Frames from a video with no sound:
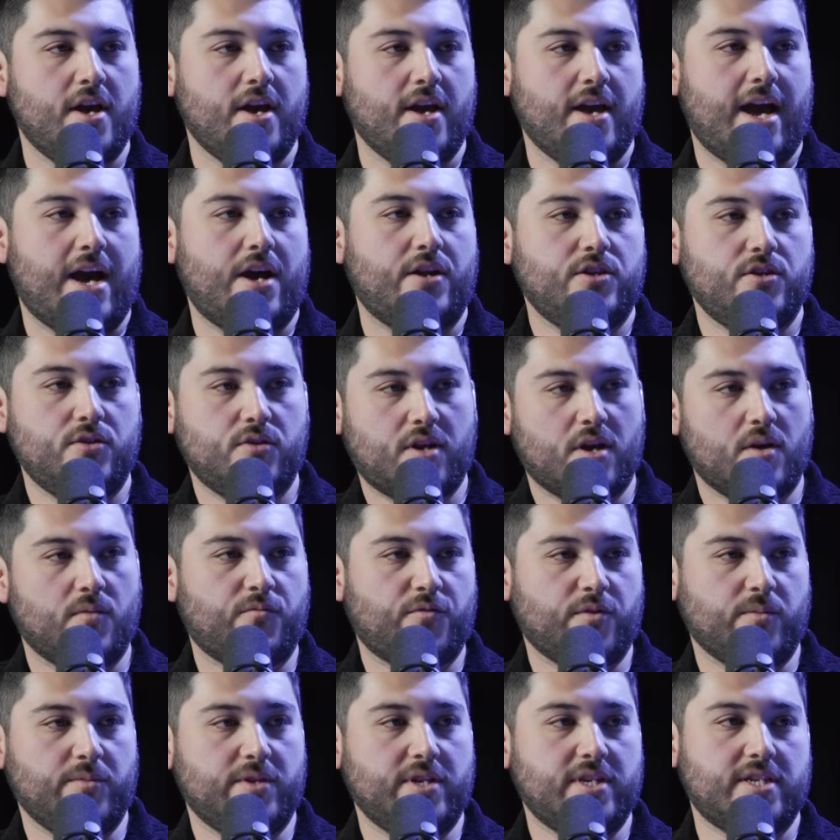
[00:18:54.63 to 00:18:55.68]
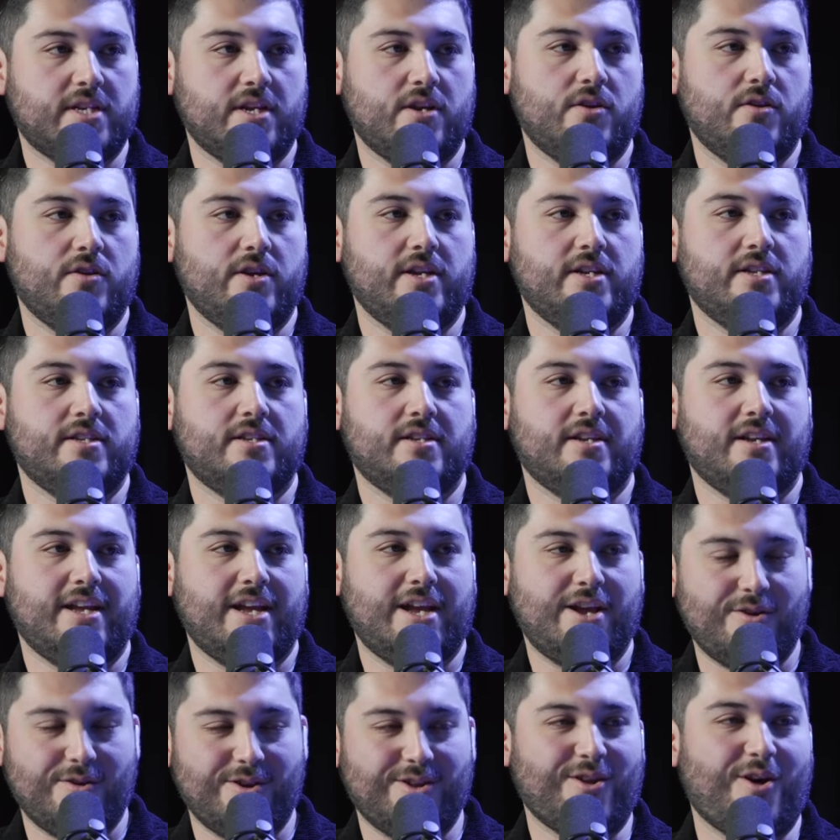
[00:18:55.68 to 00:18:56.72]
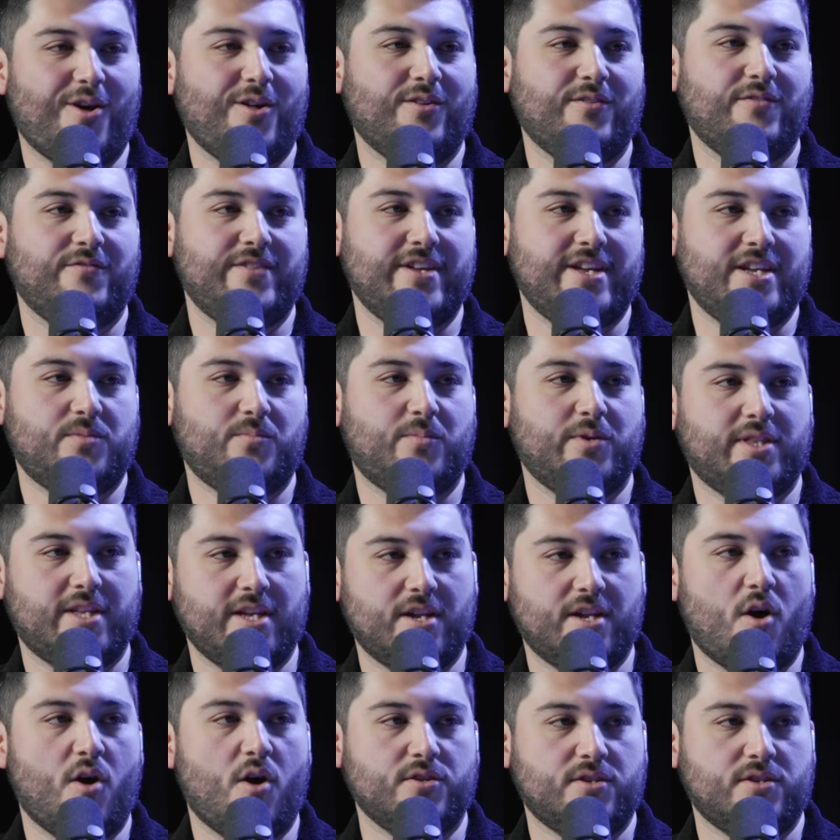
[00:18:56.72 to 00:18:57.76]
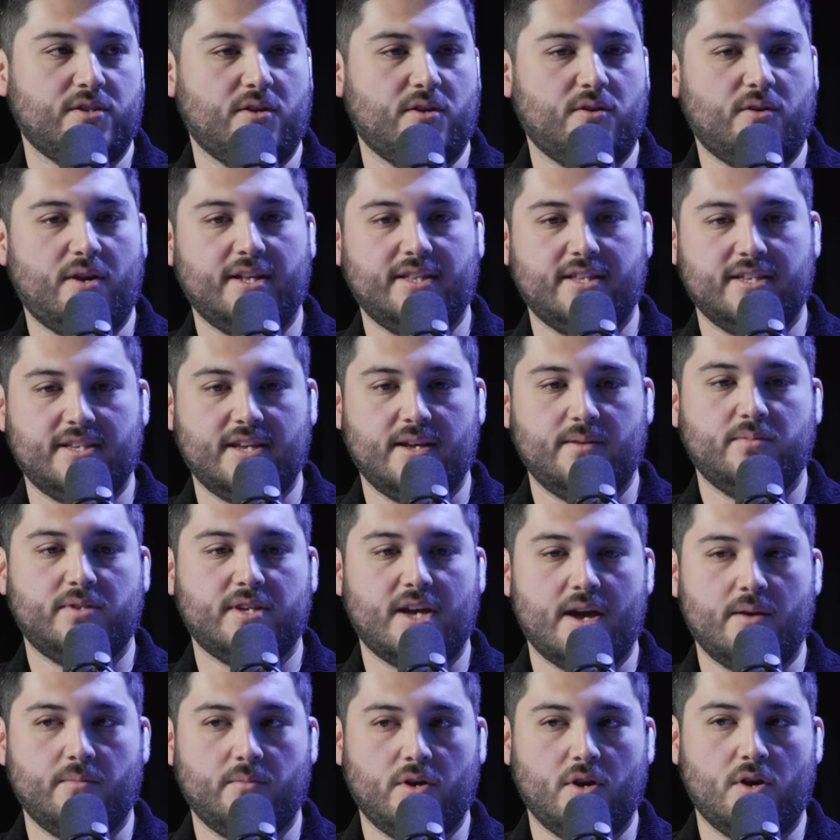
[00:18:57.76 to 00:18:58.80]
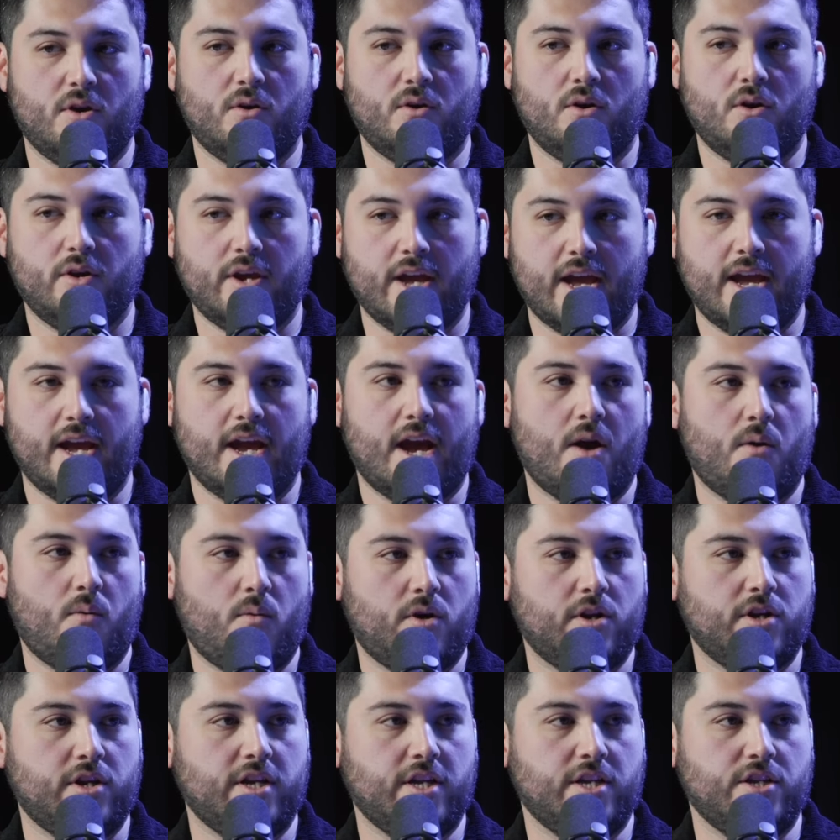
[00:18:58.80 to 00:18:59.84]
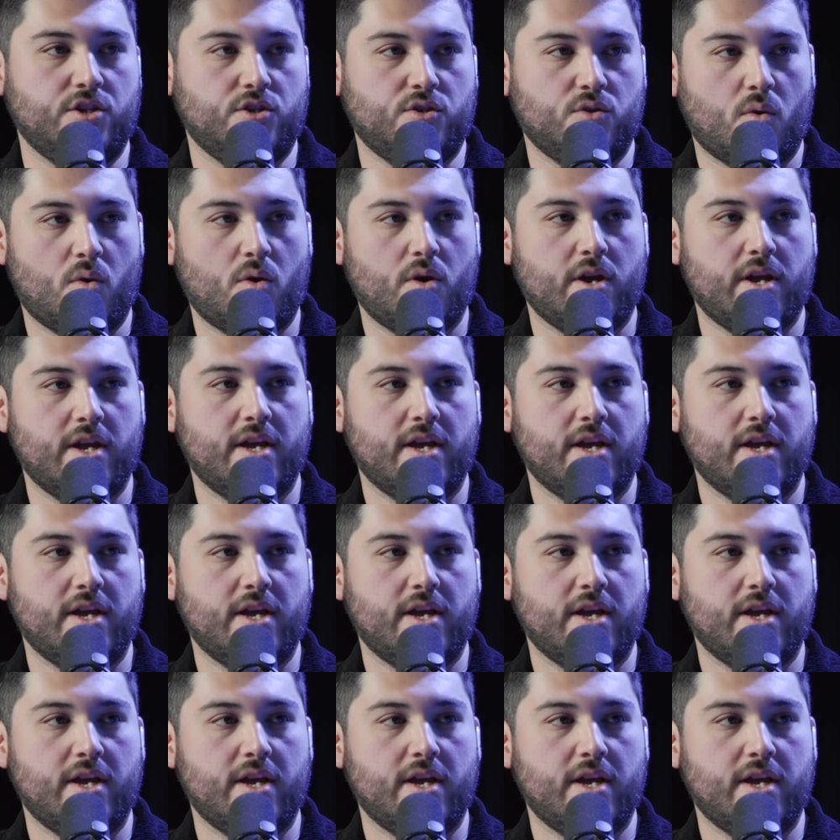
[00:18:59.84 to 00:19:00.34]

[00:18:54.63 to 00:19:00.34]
How do you come from this series, hearing all of this, but then also at the same time go, okay, I want to enjoy yeah.